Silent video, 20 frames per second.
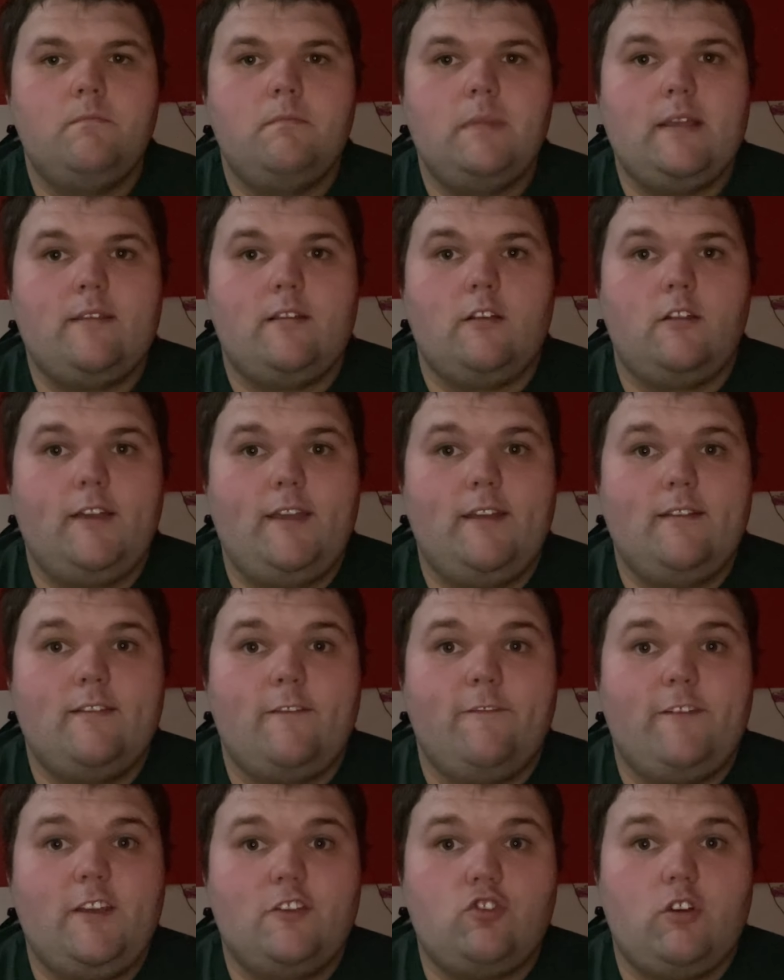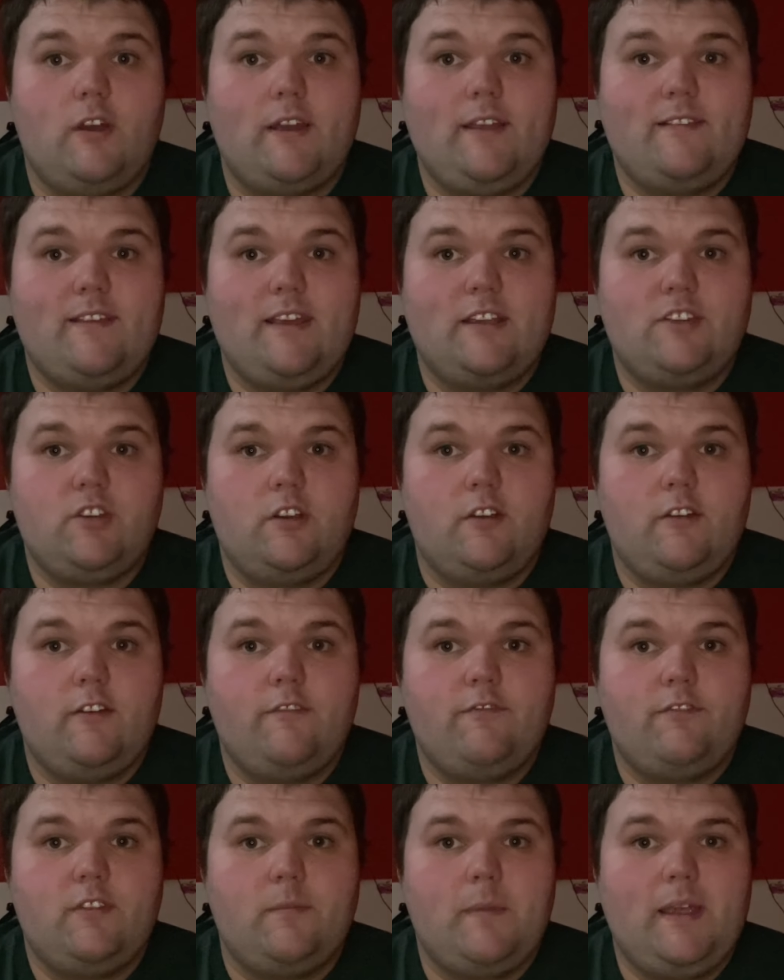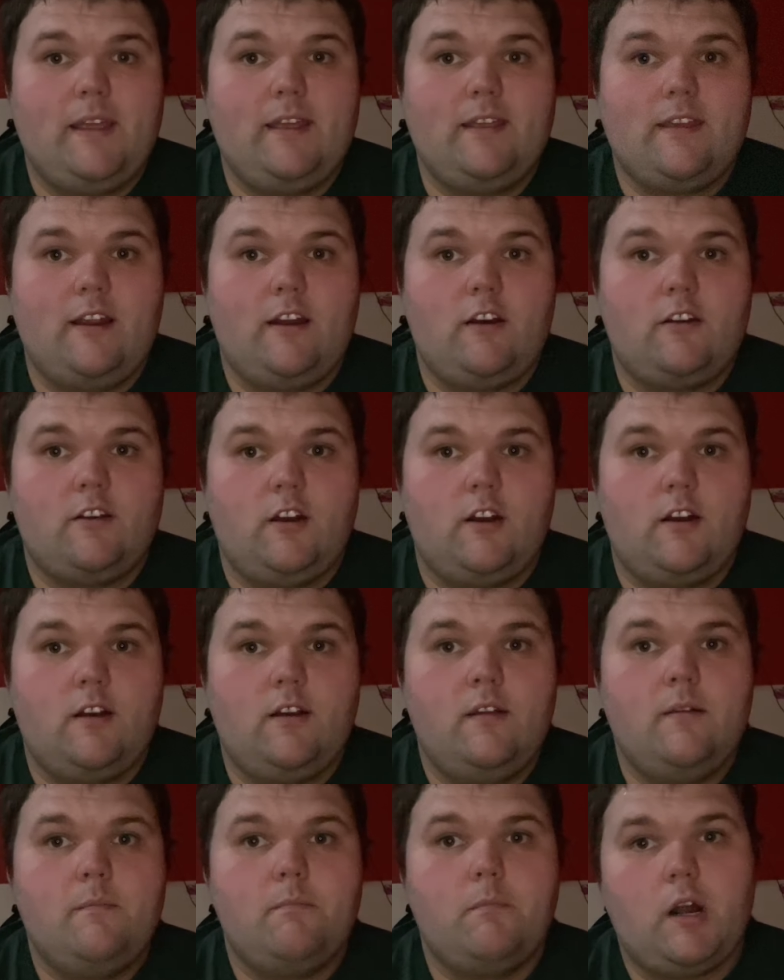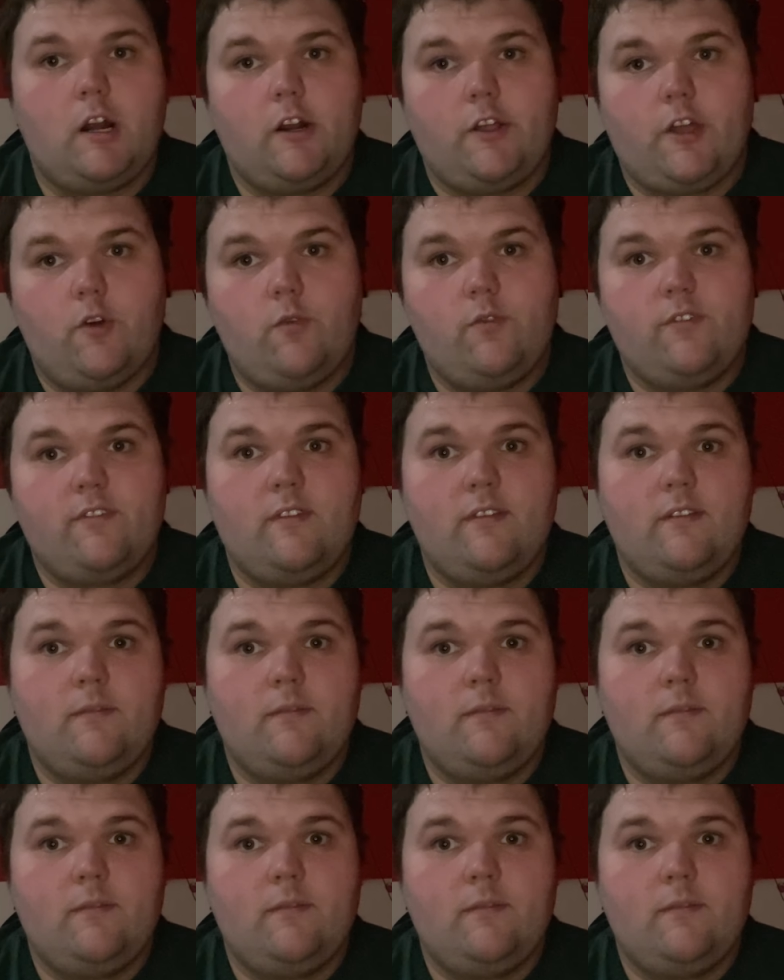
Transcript: Basically, it's a visualization of the main character, Marco's